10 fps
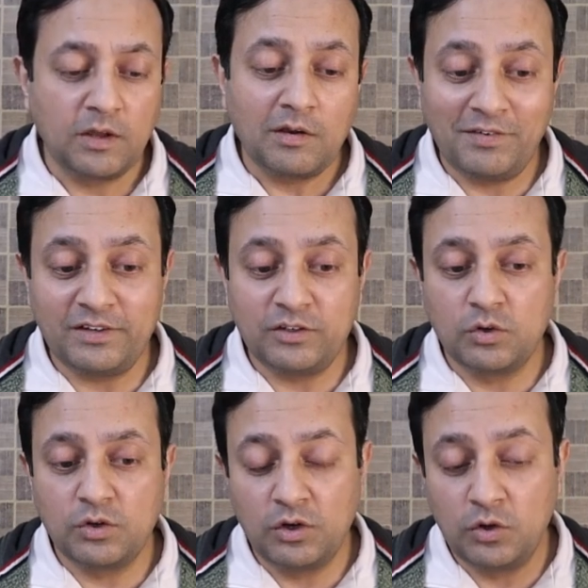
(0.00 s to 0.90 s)
when
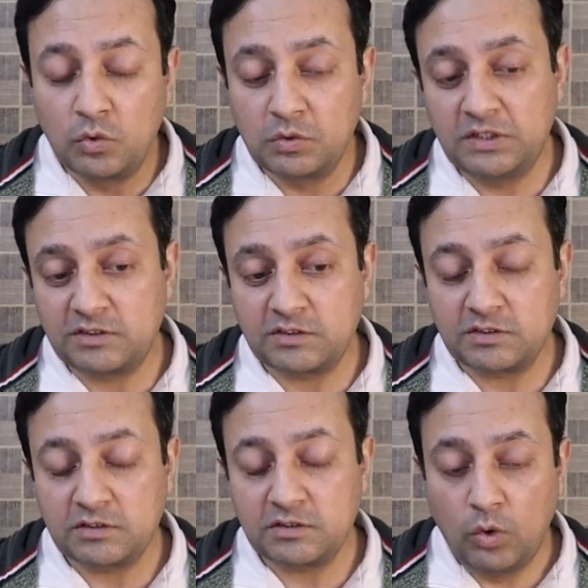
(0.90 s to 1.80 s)
you renew
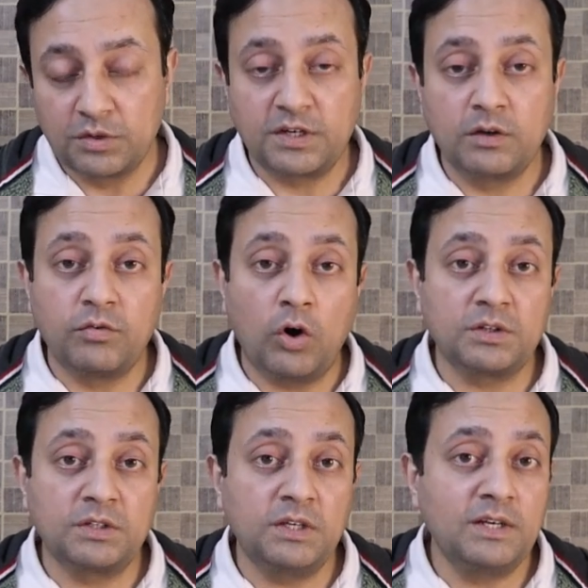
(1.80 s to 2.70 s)
this hosting
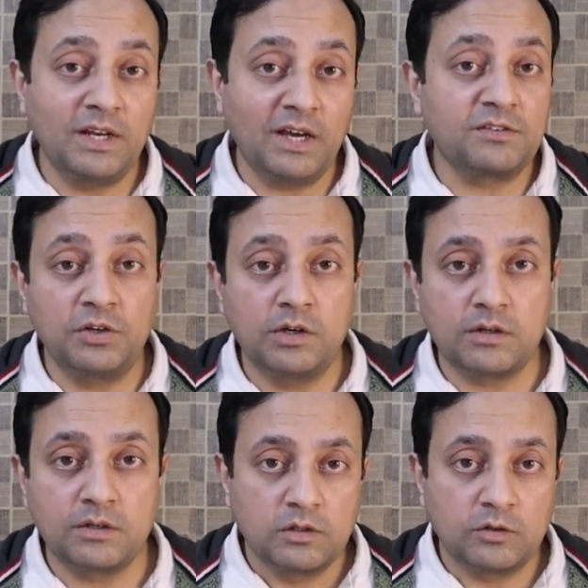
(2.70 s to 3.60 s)
for the next year.